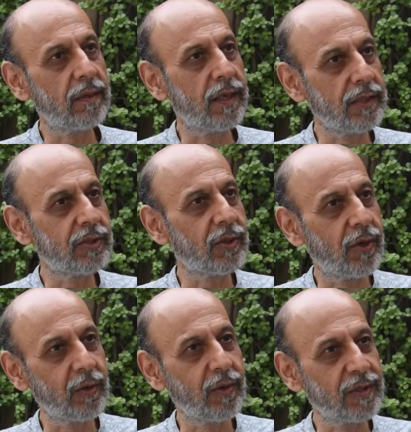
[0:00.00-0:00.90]
the really
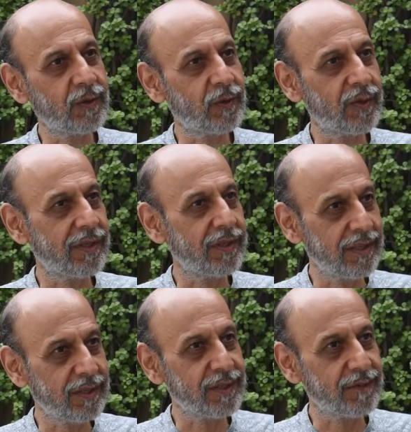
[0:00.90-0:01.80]
strong ones which were
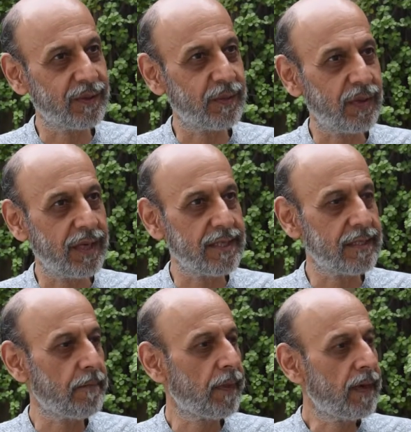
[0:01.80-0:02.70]
contenders for the prize,